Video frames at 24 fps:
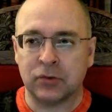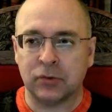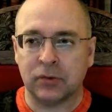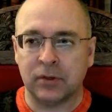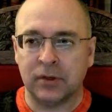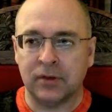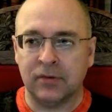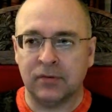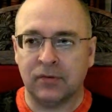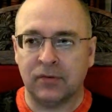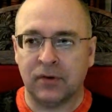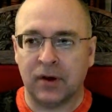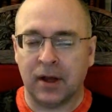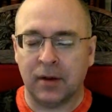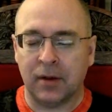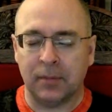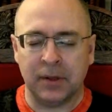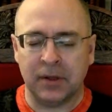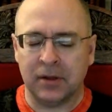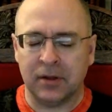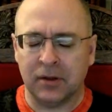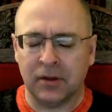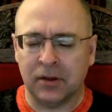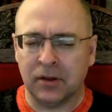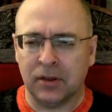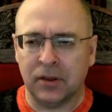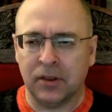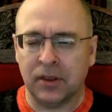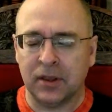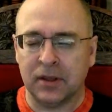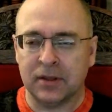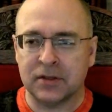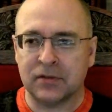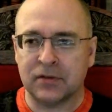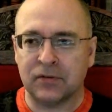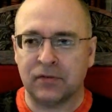I mean, the thing that's
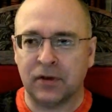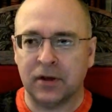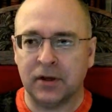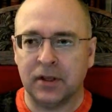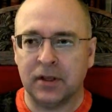funny is,